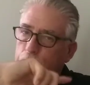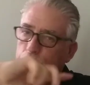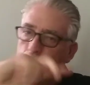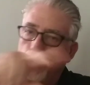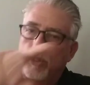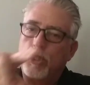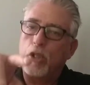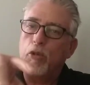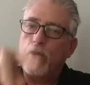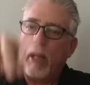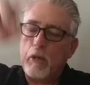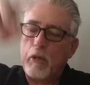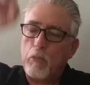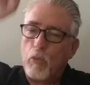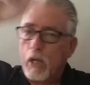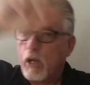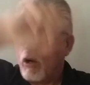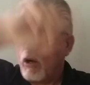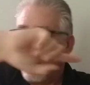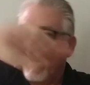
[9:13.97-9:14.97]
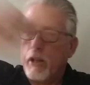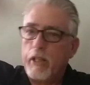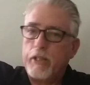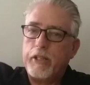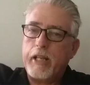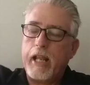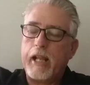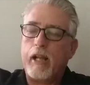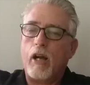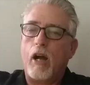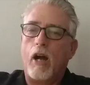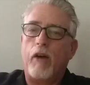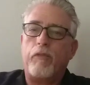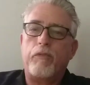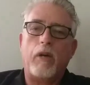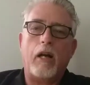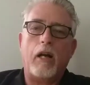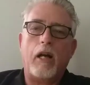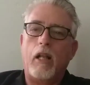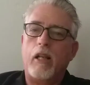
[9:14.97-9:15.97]
the 2 get in one car, they take
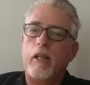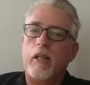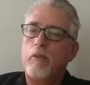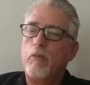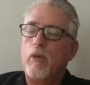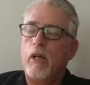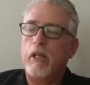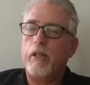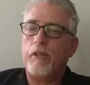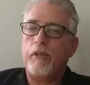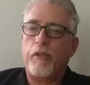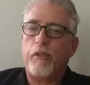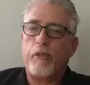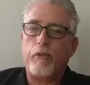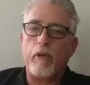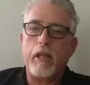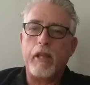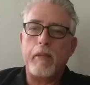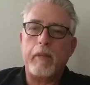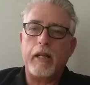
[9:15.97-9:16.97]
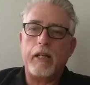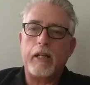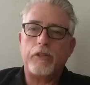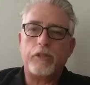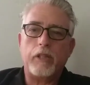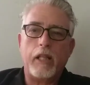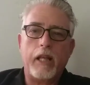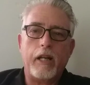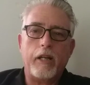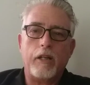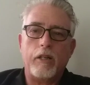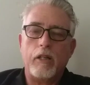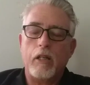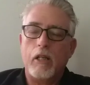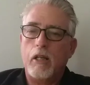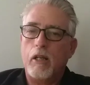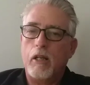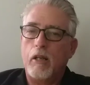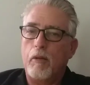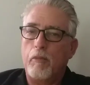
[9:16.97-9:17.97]
off. Well, it wasn't 3 minutes later.
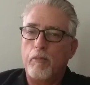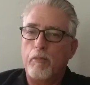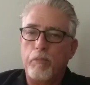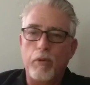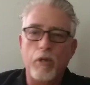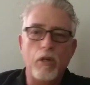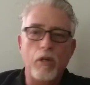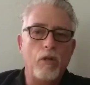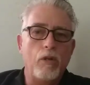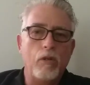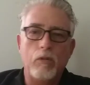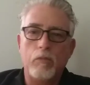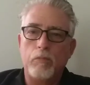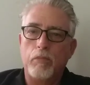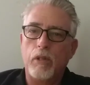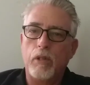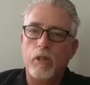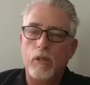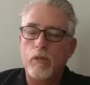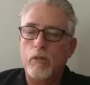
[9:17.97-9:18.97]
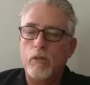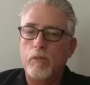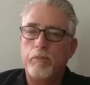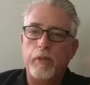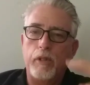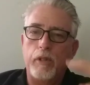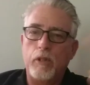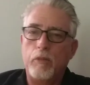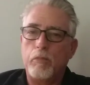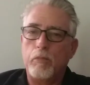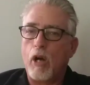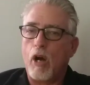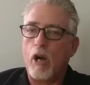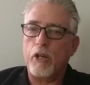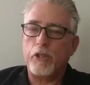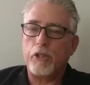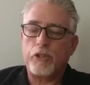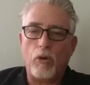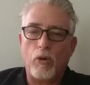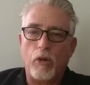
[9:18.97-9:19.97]
Boom, boom, boom,
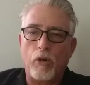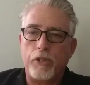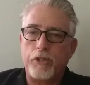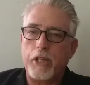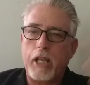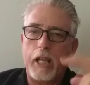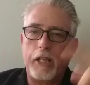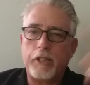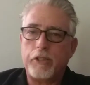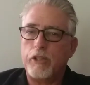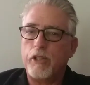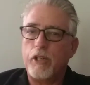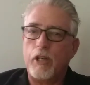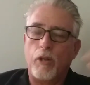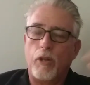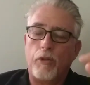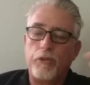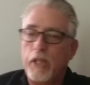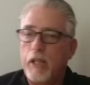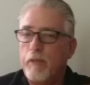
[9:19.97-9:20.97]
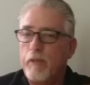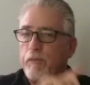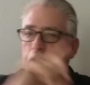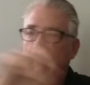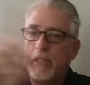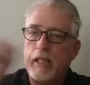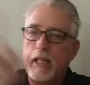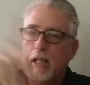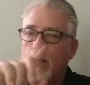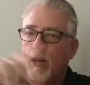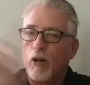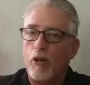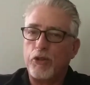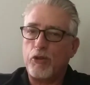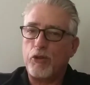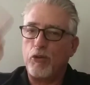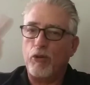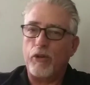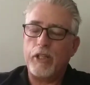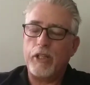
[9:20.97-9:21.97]
cars going, chasing. You know, 10, 15
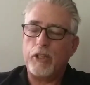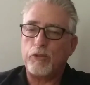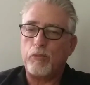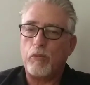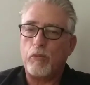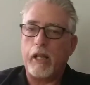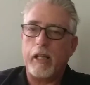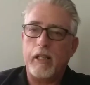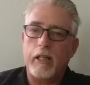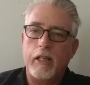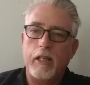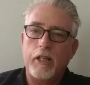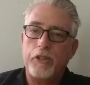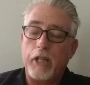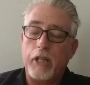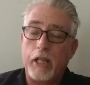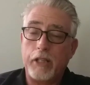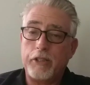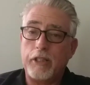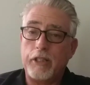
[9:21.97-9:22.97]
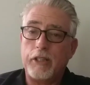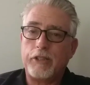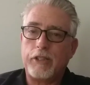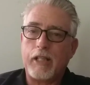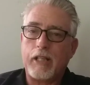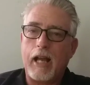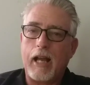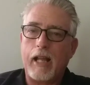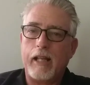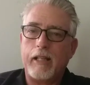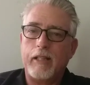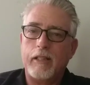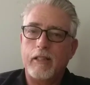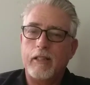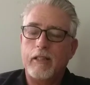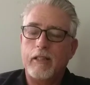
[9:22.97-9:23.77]
cars going this way, chasing this guy.